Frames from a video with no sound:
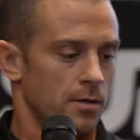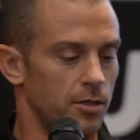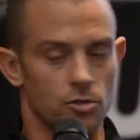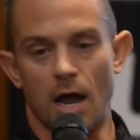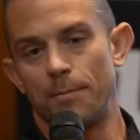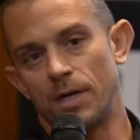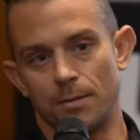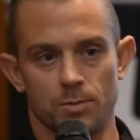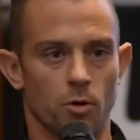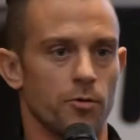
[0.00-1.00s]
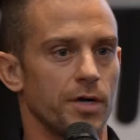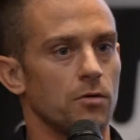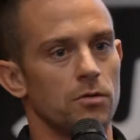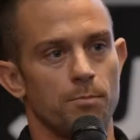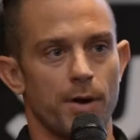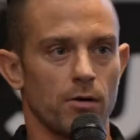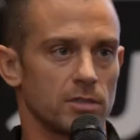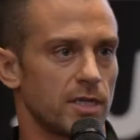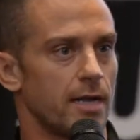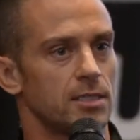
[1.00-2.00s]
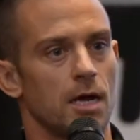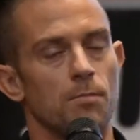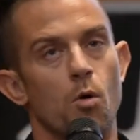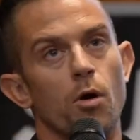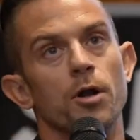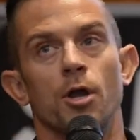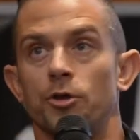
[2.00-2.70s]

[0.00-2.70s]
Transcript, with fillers: The drop becomes more critical, the barrel stands up more,